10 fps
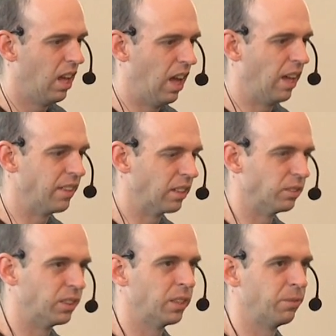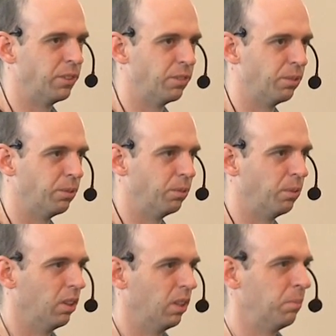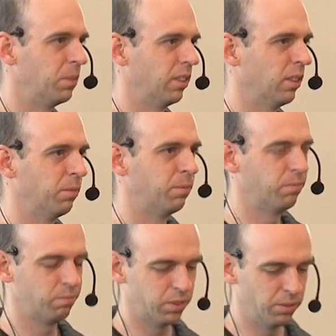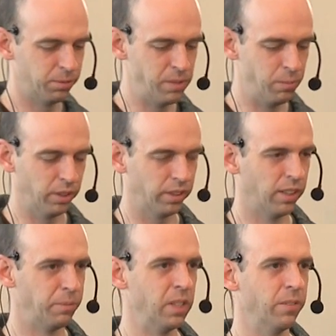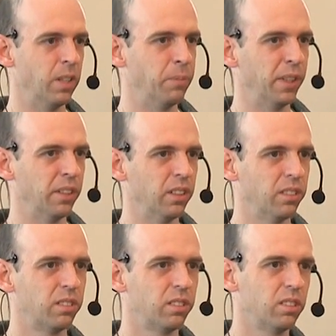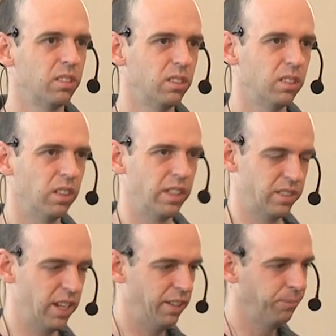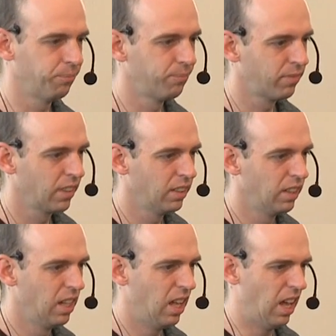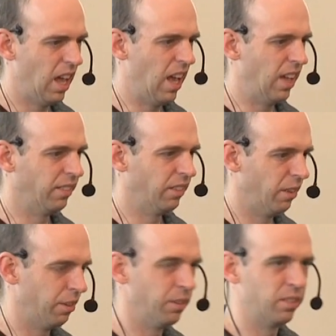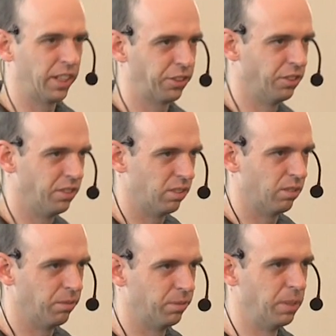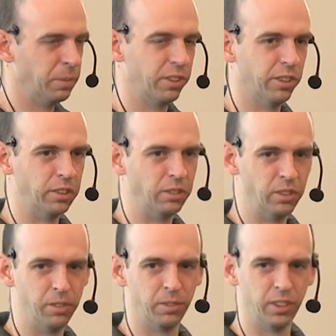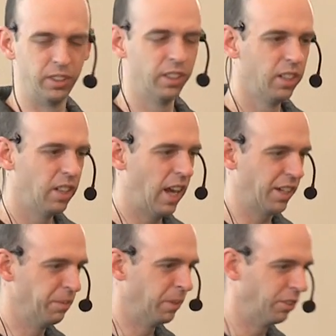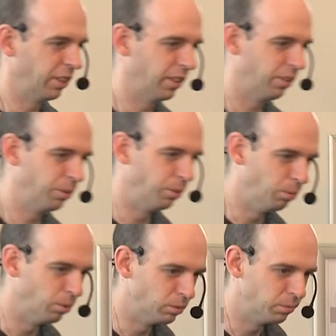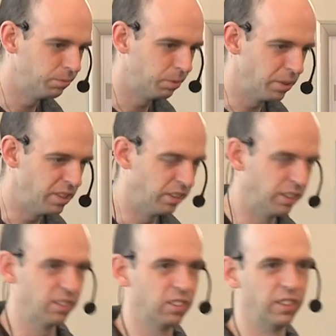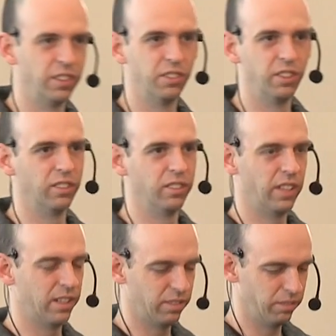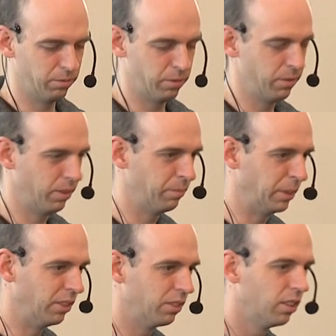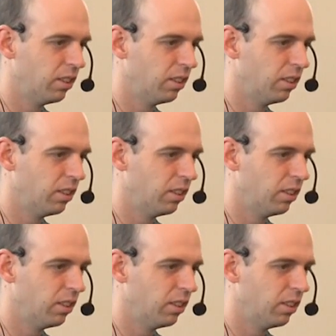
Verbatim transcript: And then I'll dive into a particular sort of framework that I've been developing at SK. And the third section is a sort of filler material if I actually managed to get through all 49 slides in less than 45 minutes.